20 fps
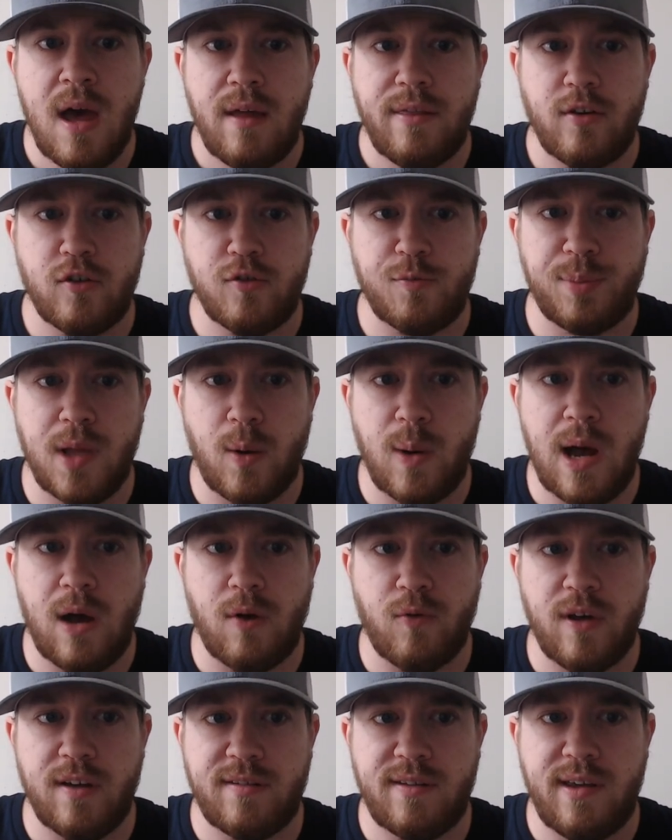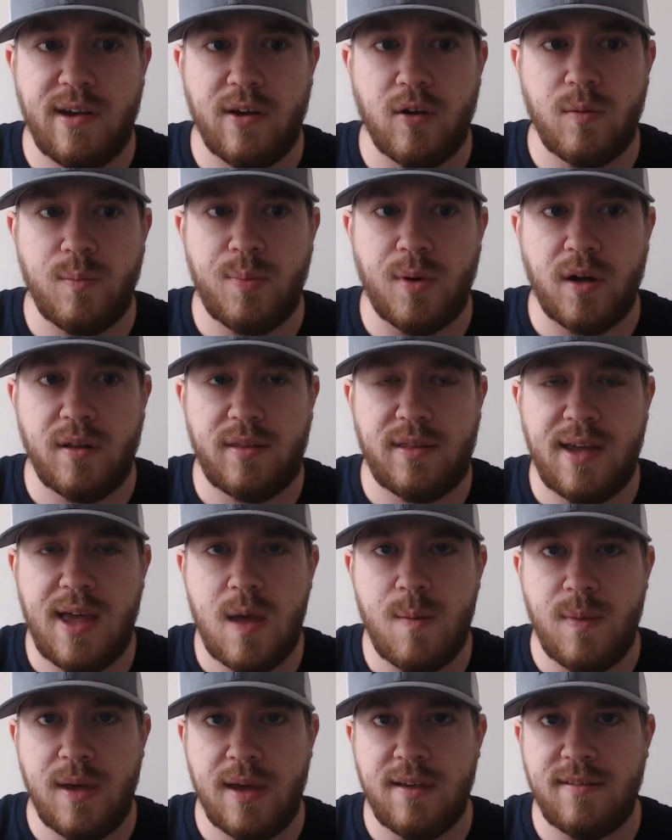there's blowout risk here, but the
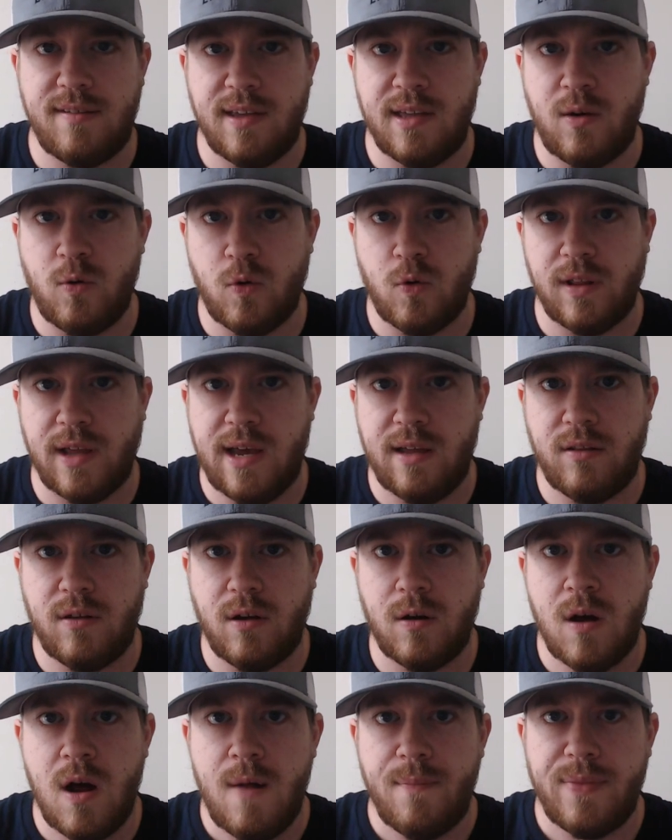game is in Orlando.